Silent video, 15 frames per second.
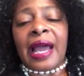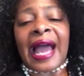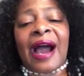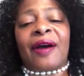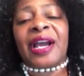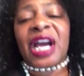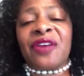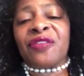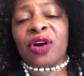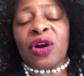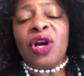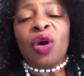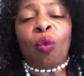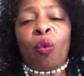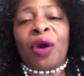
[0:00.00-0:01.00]

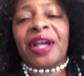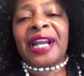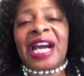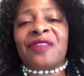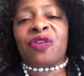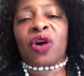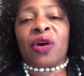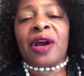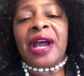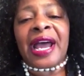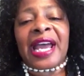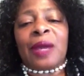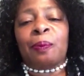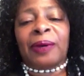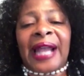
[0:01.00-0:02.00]
However, whenever
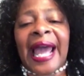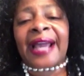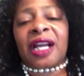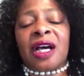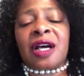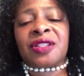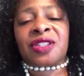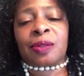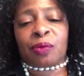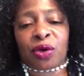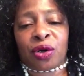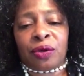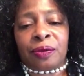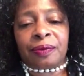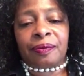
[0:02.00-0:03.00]
a black
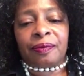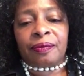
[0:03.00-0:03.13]
customer